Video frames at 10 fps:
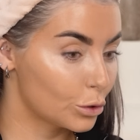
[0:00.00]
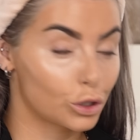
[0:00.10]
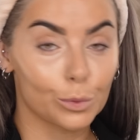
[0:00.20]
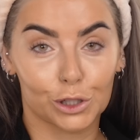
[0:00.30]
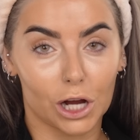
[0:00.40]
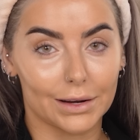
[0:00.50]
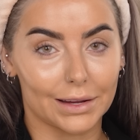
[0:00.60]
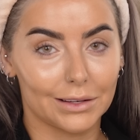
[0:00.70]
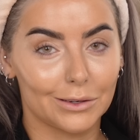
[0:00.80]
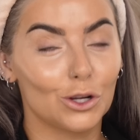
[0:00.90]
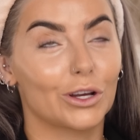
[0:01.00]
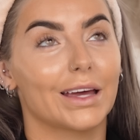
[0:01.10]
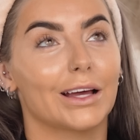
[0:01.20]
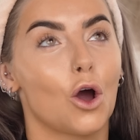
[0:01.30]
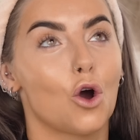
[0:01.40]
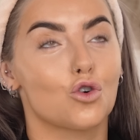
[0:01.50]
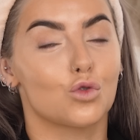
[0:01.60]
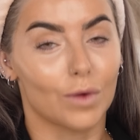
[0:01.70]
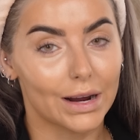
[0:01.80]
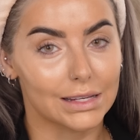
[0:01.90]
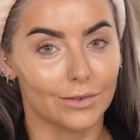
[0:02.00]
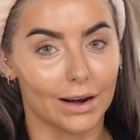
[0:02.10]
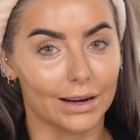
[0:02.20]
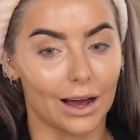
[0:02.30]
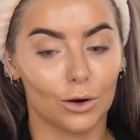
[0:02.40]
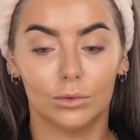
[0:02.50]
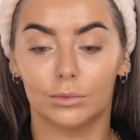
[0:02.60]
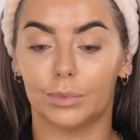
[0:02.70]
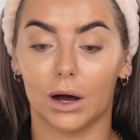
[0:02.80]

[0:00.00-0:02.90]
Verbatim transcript: super shiny, looking crazy right now,